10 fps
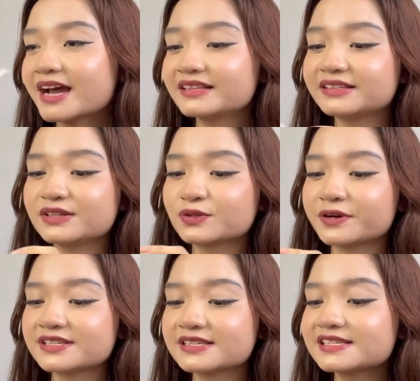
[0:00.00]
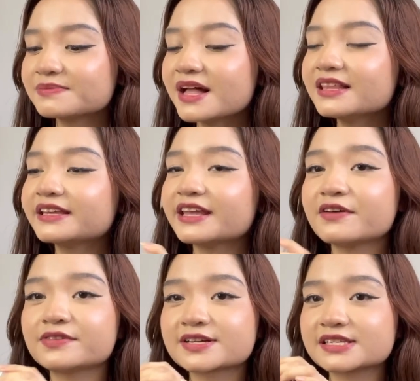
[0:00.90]
lean towards the smell, and
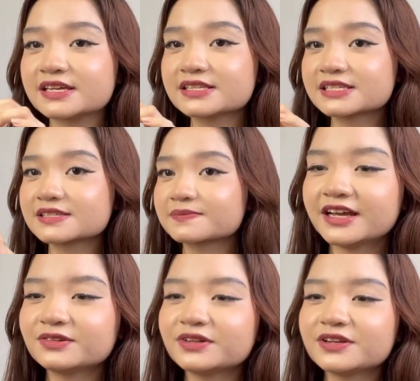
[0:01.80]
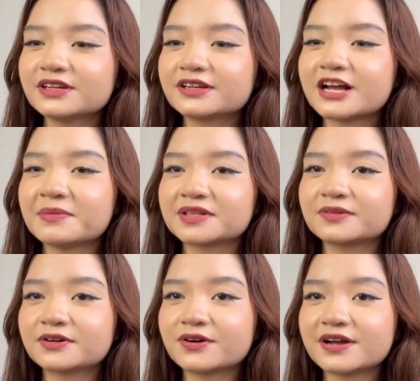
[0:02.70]
ever since, ito na yung ginagamit ko.